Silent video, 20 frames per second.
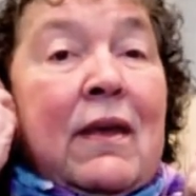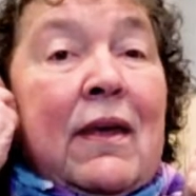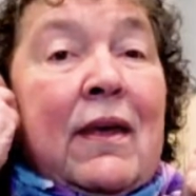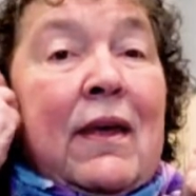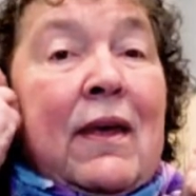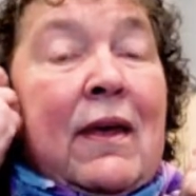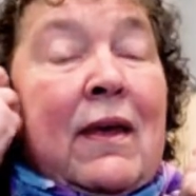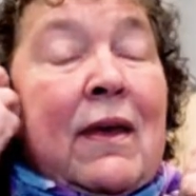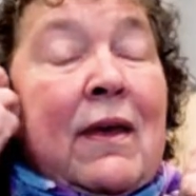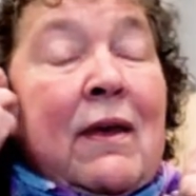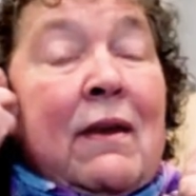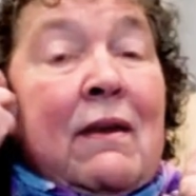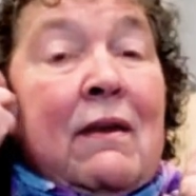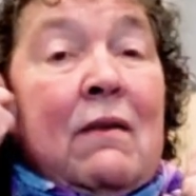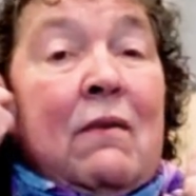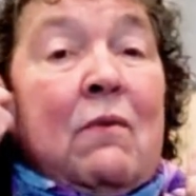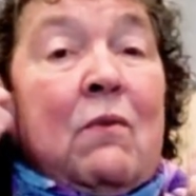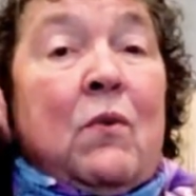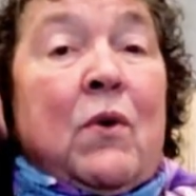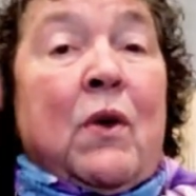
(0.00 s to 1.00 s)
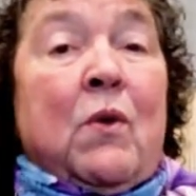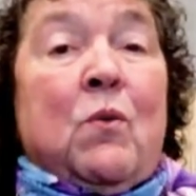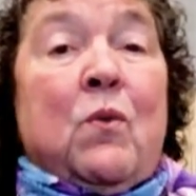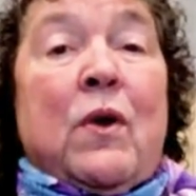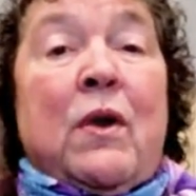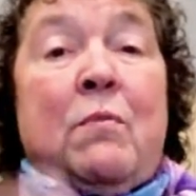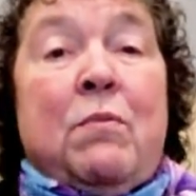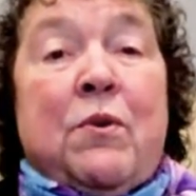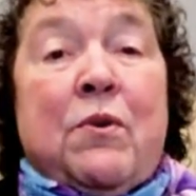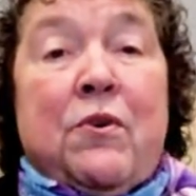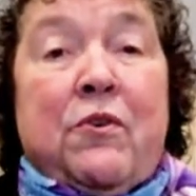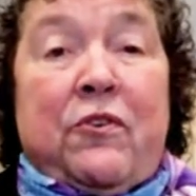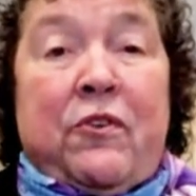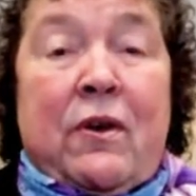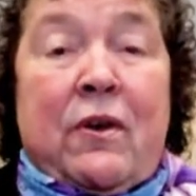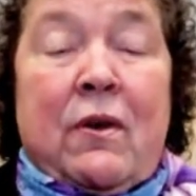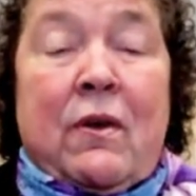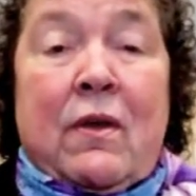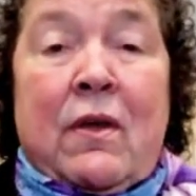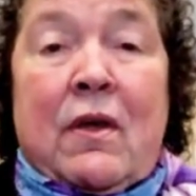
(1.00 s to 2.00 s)
And when one
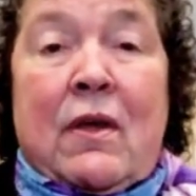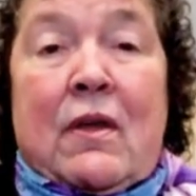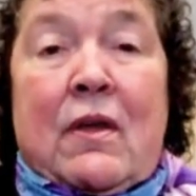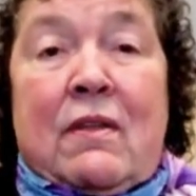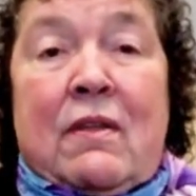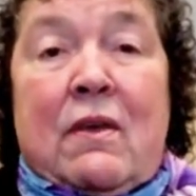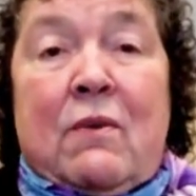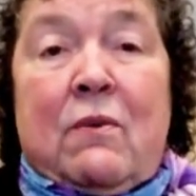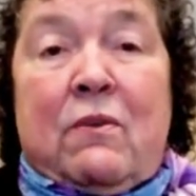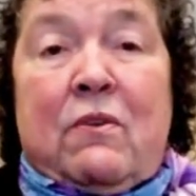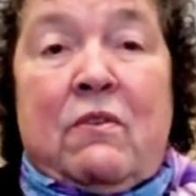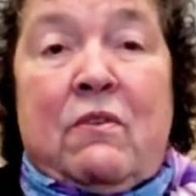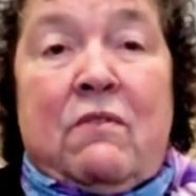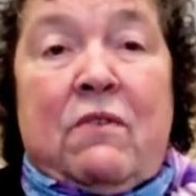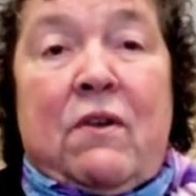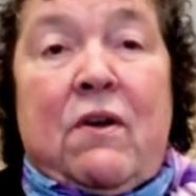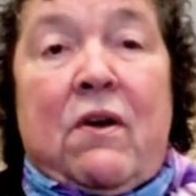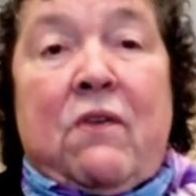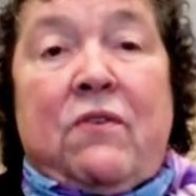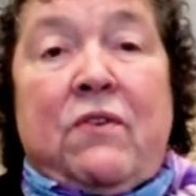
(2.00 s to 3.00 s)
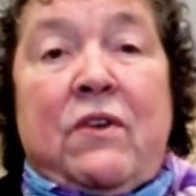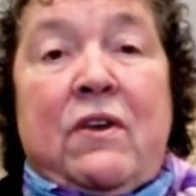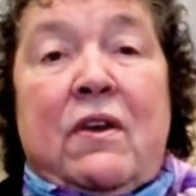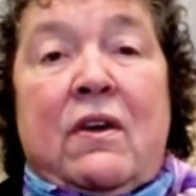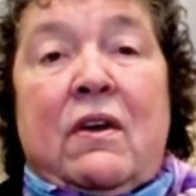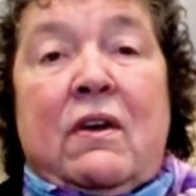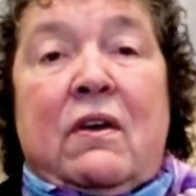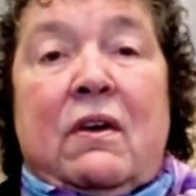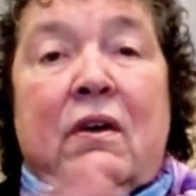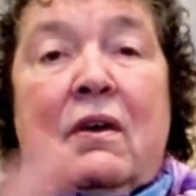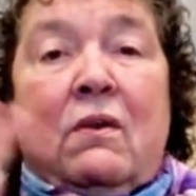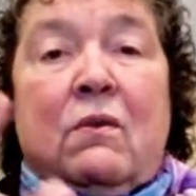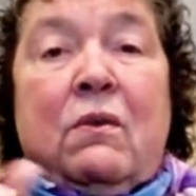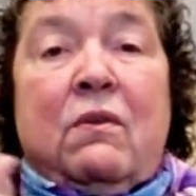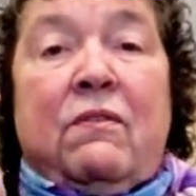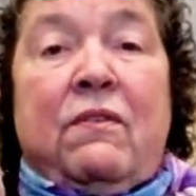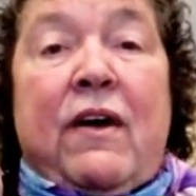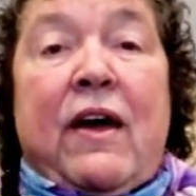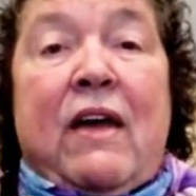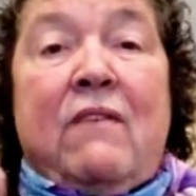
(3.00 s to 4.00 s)
person that was involved in a
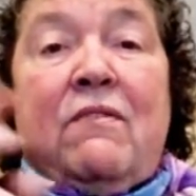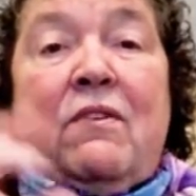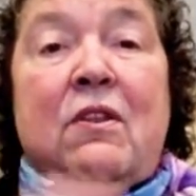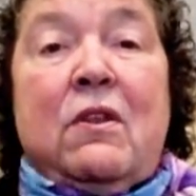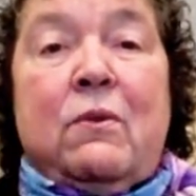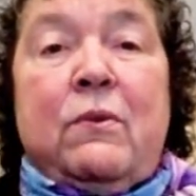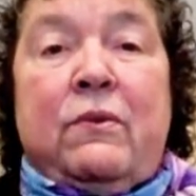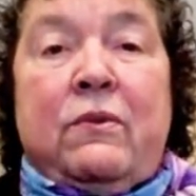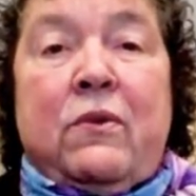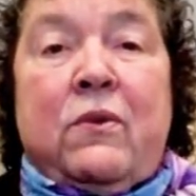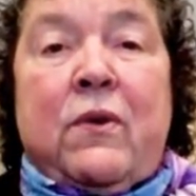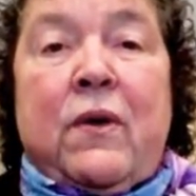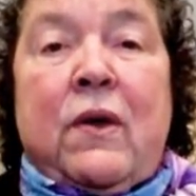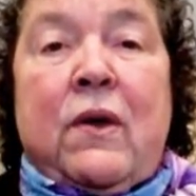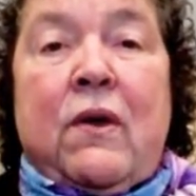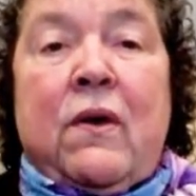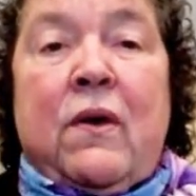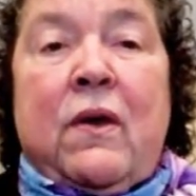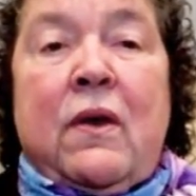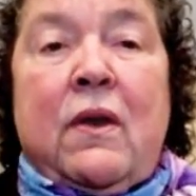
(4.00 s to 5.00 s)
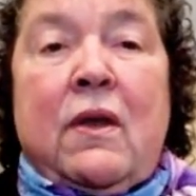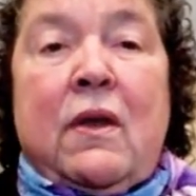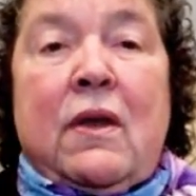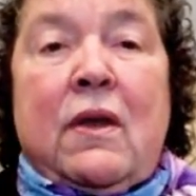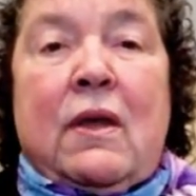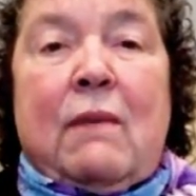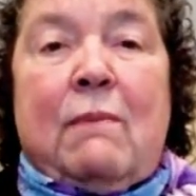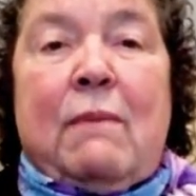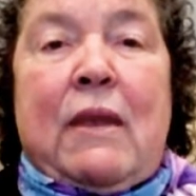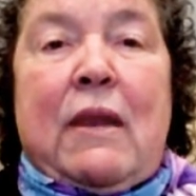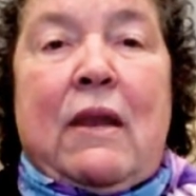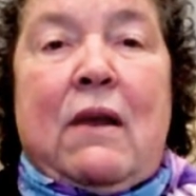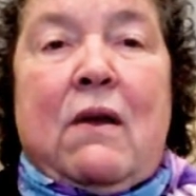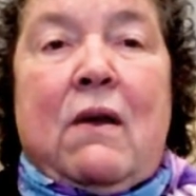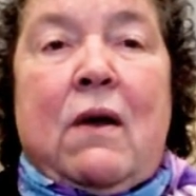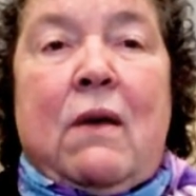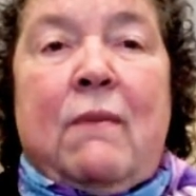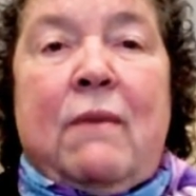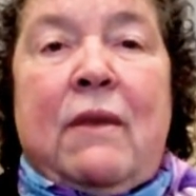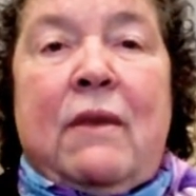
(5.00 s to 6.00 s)
revival that was going on made a
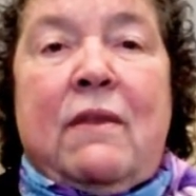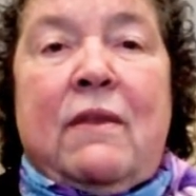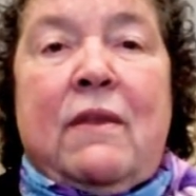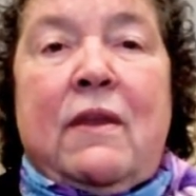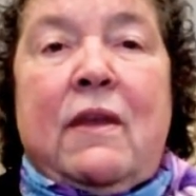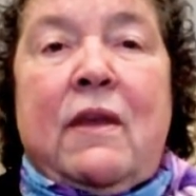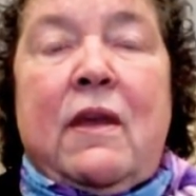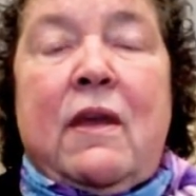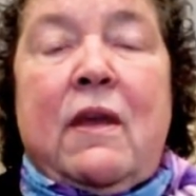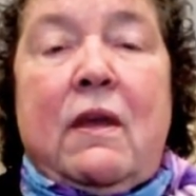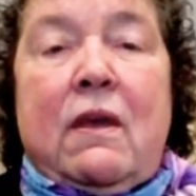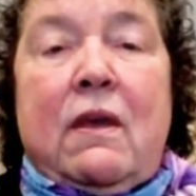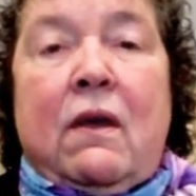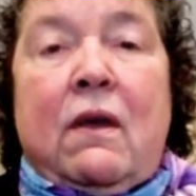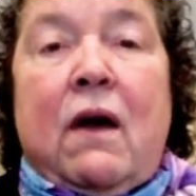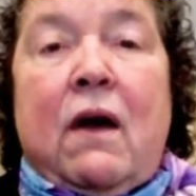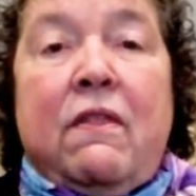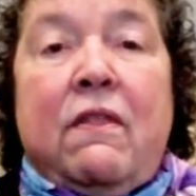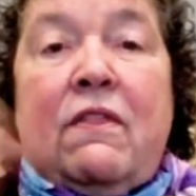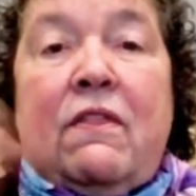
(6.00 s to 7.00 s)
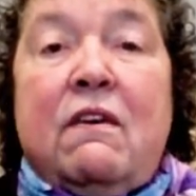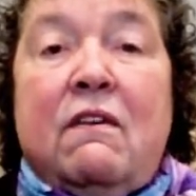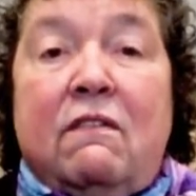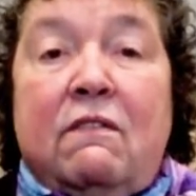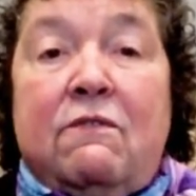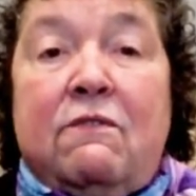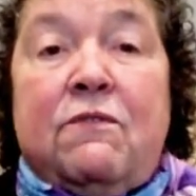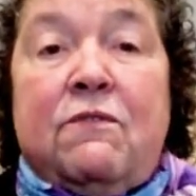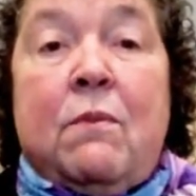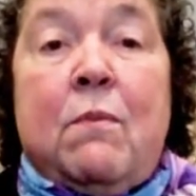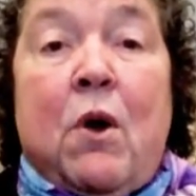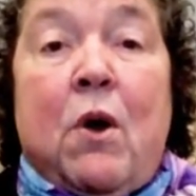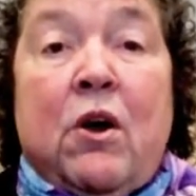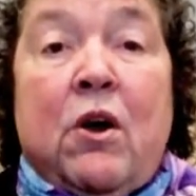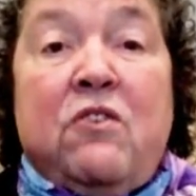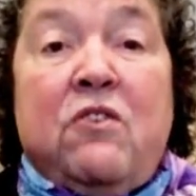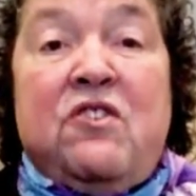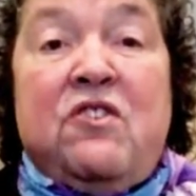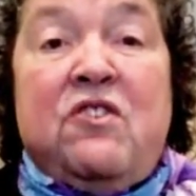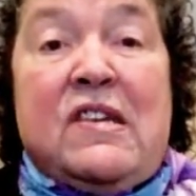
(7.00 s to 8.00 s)
comment that he got this from
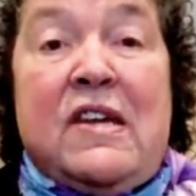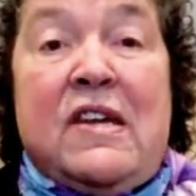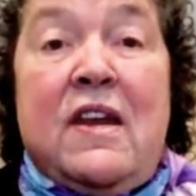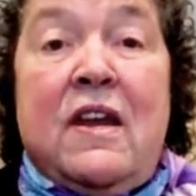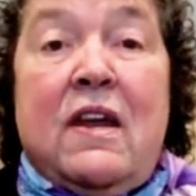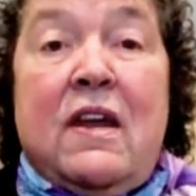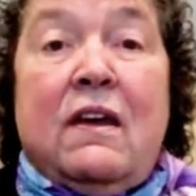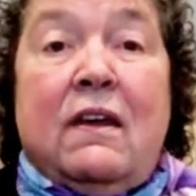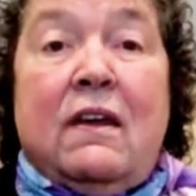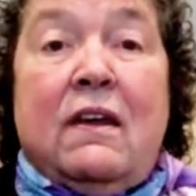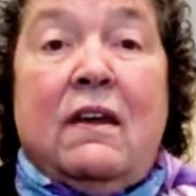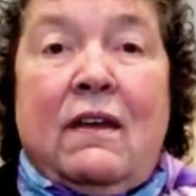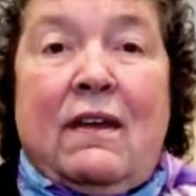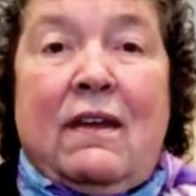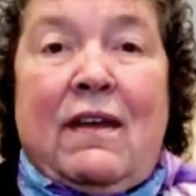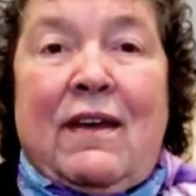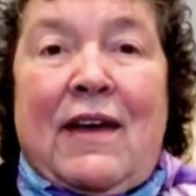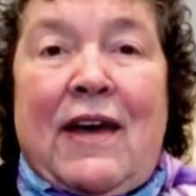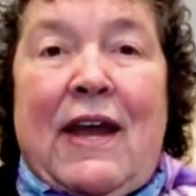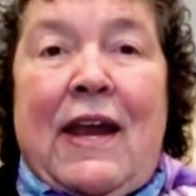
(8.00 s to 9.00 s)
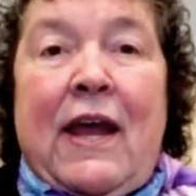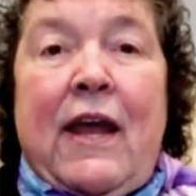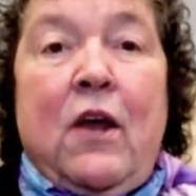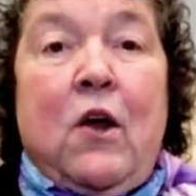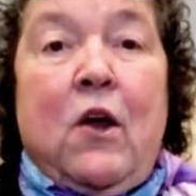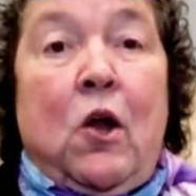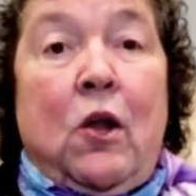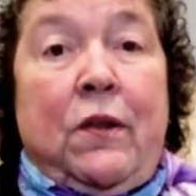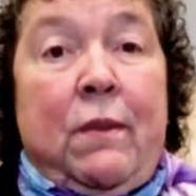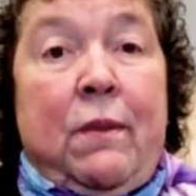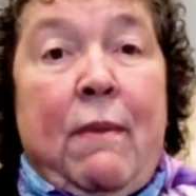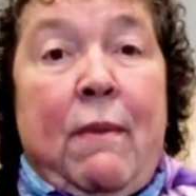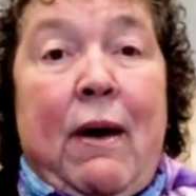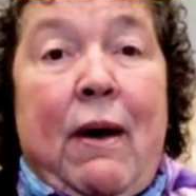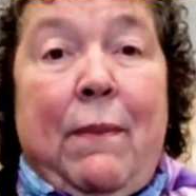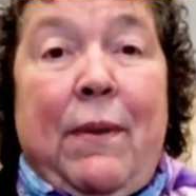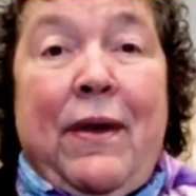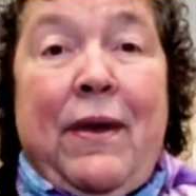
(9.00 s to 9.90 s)
Argentina. And I called him up.